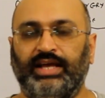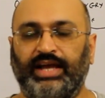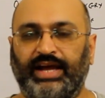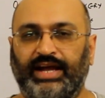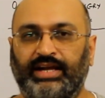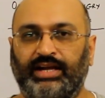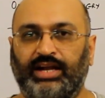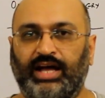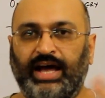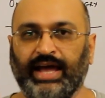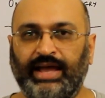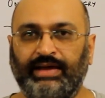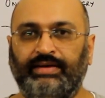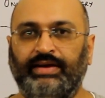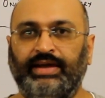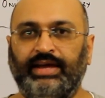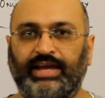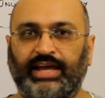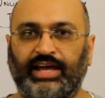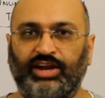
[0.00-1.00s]
and
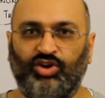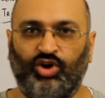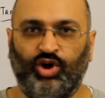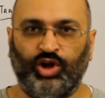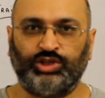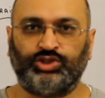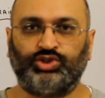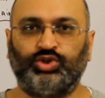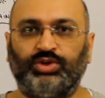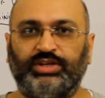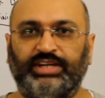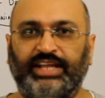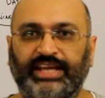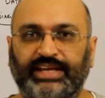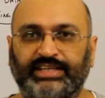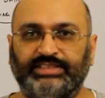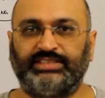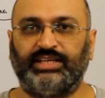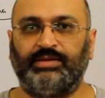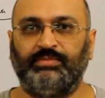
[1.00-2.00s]
I can also
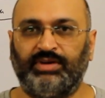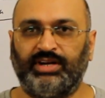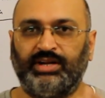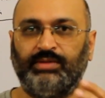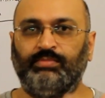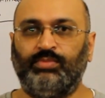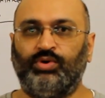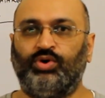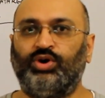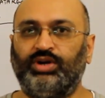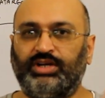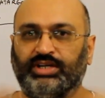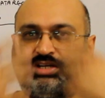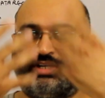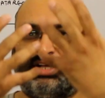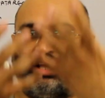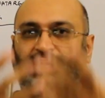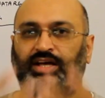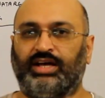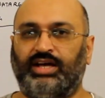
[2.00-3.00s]
take some
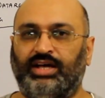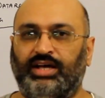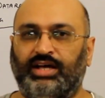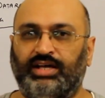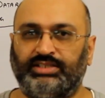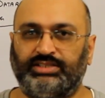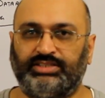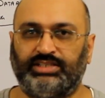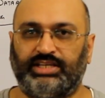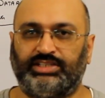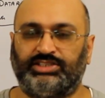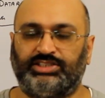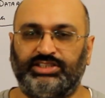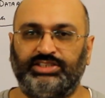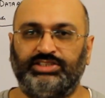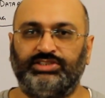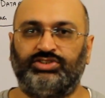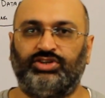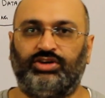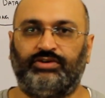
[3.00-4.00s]
remote
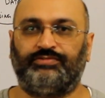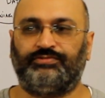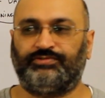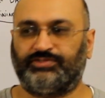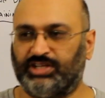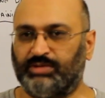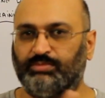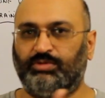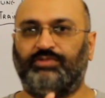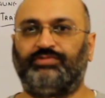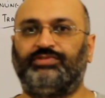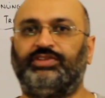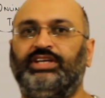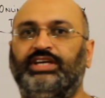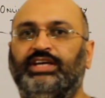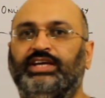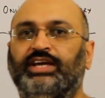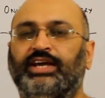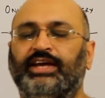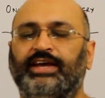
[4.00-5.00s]
sessions of some of
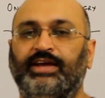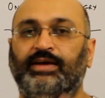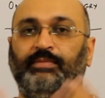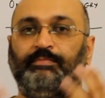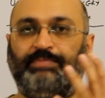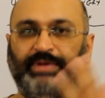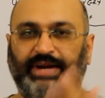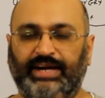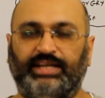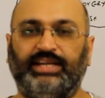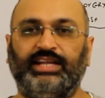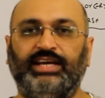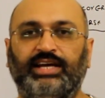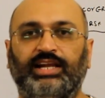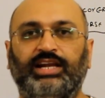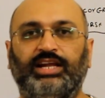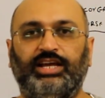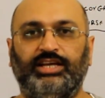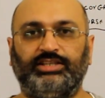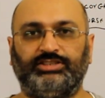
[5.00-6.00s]
the
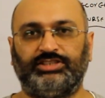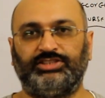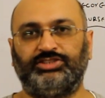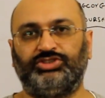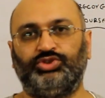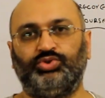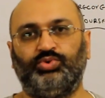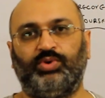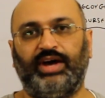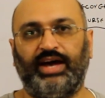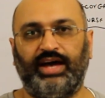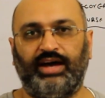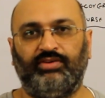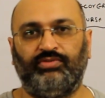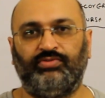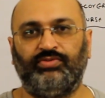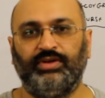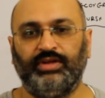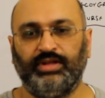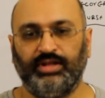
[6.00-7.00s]
practical cases you
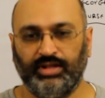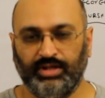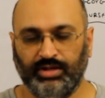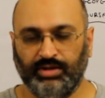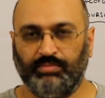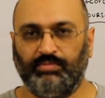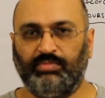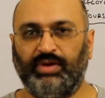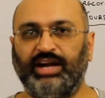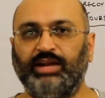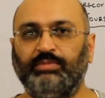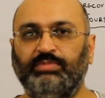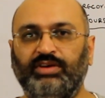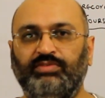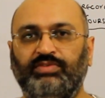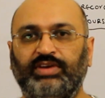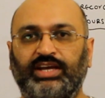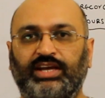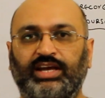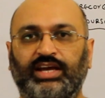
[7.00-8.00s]
have. Might
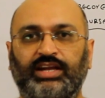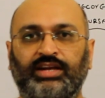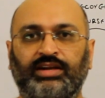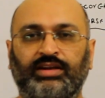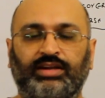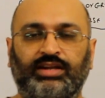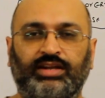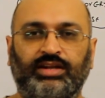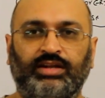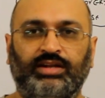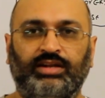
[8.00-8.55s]
be we can